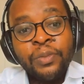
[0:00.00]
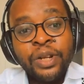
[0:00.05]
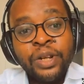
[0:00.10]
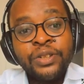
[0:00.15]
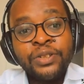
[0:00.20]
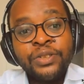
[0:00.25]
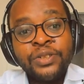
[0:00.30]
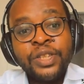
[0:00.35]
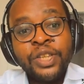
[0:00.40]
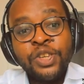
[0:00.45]

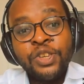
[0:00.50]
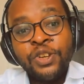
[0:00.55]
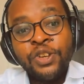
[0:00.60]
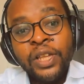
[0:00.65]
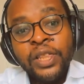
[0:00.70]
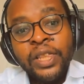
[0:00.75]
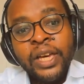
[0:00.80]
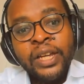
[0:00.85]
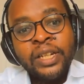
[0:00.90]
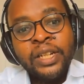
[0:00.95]
managed to
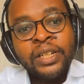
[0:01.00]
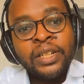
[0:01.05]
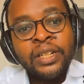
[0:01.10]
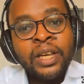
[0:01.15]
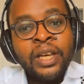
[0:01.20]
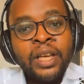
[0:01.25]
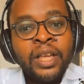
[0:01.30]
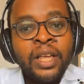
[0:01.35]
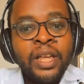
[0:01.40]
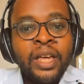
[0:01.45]
secure that.
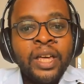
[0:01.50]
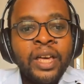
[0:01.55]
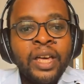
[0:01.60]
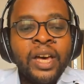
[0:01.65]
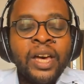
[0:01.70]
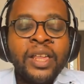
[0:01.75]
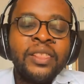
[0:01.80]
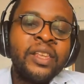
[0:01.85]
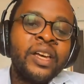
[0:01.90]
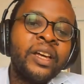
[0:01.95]

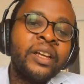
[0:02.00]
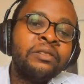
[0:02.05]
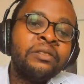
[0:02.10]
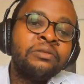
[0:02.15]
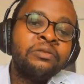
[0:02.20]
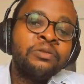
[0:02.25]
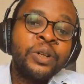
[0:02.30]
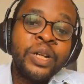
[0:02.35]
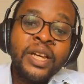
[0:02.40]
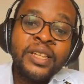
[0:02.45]
And
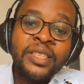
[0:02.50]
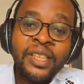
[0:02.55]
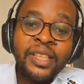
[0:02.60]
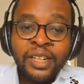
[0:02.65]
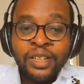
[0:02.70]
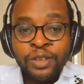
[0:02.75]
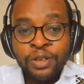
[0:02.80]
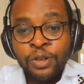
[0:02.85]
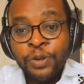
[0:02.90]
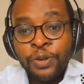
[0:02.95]
then when I
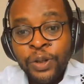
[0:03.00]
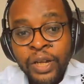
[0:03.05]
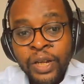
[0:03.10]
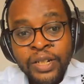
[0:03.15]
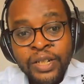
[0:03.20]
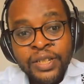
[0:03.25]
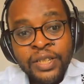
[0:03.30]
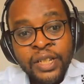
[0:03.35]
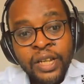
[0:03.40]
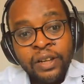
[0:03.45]
started going
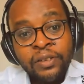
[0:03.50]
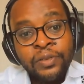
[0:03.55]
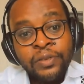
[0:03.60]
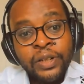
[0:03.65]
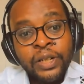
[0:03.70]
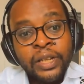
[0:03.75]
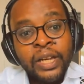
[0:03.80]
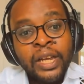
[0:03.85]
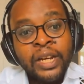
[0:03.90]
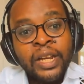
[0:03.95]
at
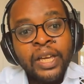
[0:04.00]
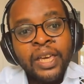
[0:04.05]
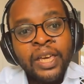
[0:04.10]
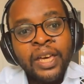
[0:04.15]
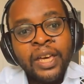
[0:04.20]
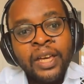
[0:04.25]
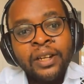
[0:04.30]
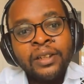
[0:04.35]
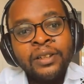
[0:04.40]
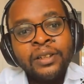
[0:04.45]
Discovery, and
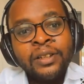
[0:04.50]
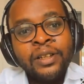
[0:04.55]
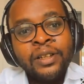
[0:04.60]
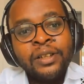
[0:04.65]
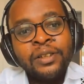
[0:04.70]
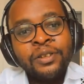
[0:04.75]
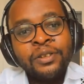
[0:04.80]
again,